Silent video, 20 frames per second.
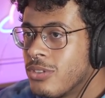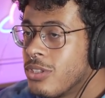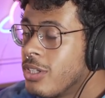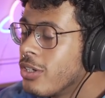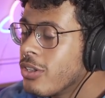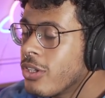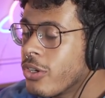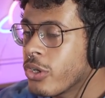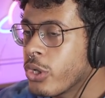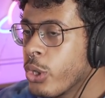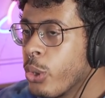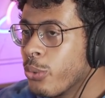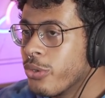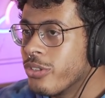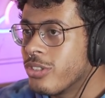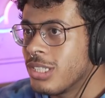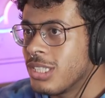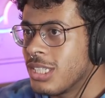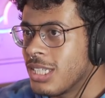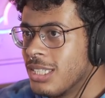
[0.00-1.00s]
Their their goal is
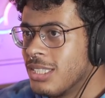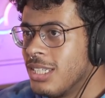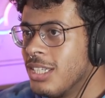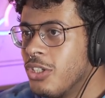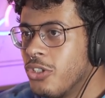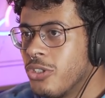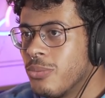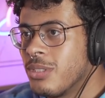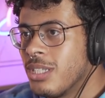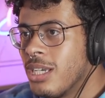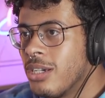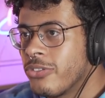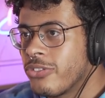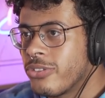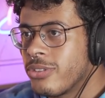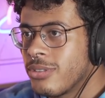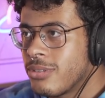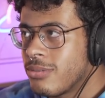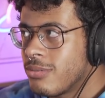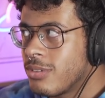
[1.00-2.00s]
just to continue themselves
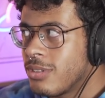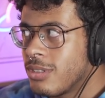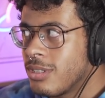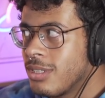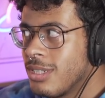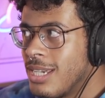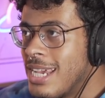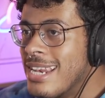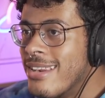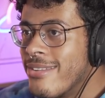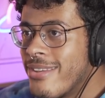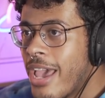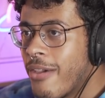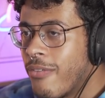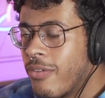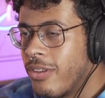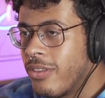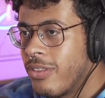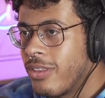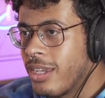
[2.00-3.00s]

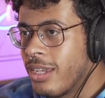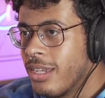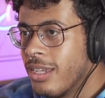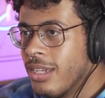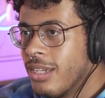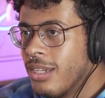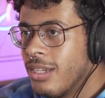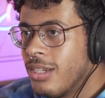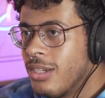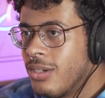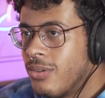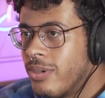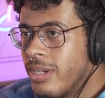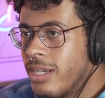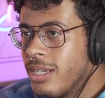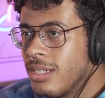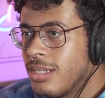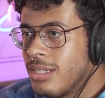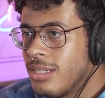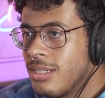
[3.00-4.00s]
indefinitely,
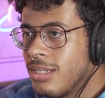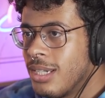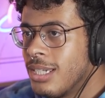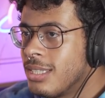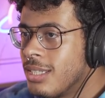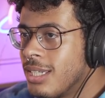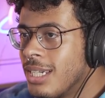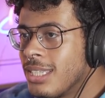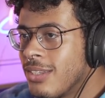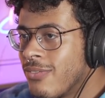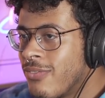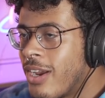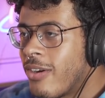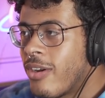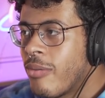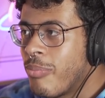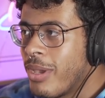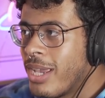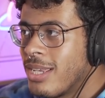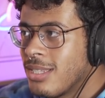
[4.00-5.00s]
right? At the at the
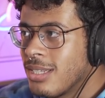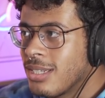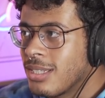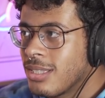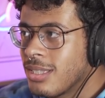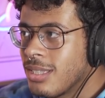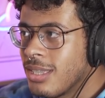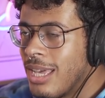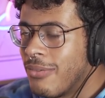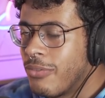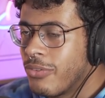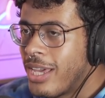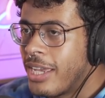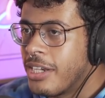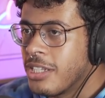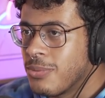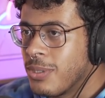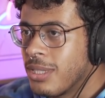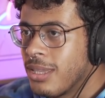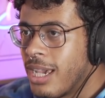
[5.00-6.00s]
very basic level, that
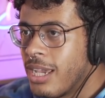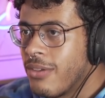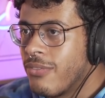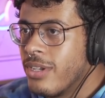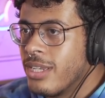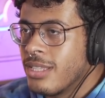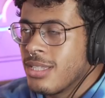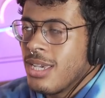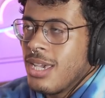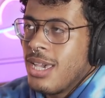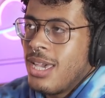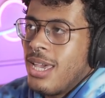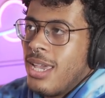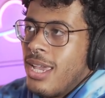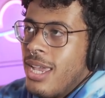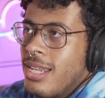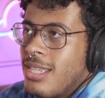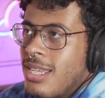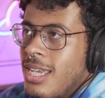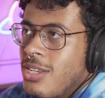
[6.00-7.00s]
is what life is. Mm.
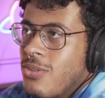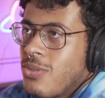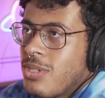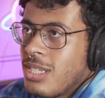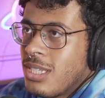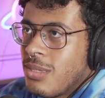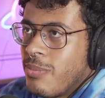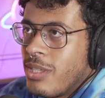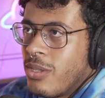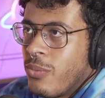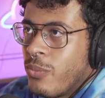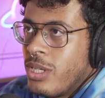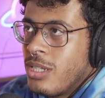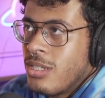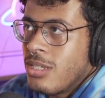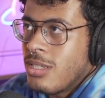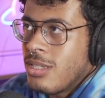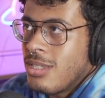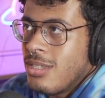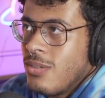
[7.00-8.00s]
It's interesting to me that we
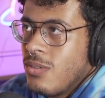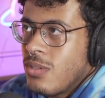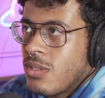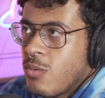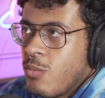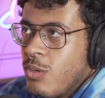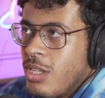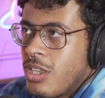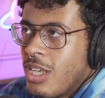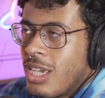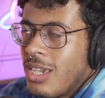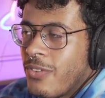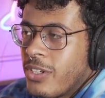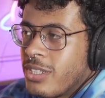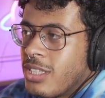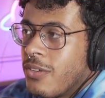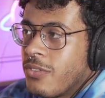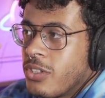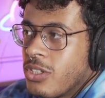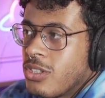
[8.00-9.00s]
we think of
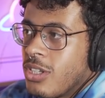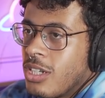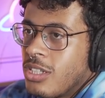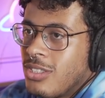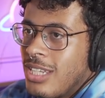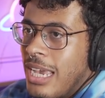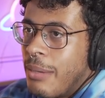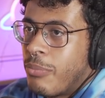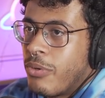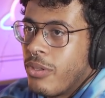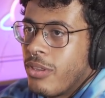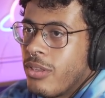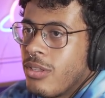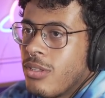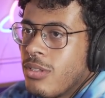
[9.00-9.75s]
ourselves as such separate.